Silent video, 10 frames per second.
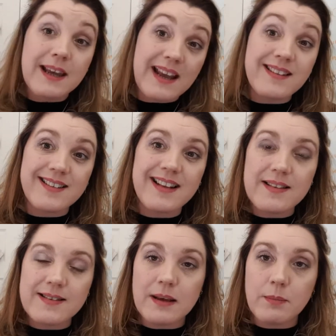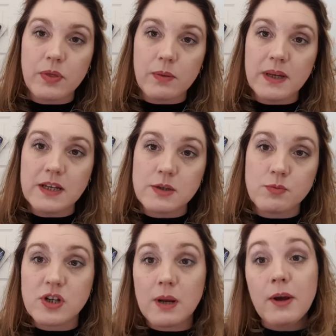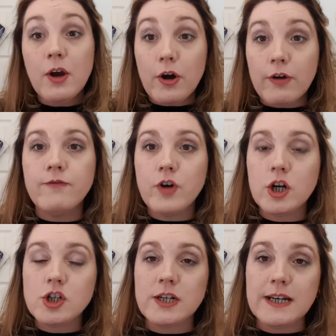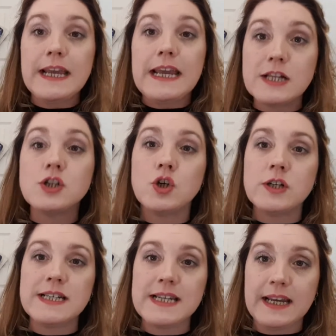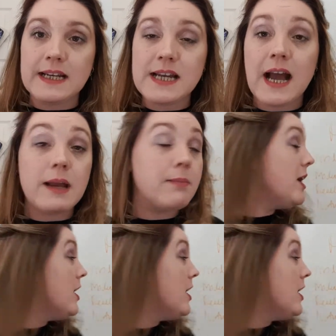It's exactly the same with the mediumship. Unfortunately, it's going to take time.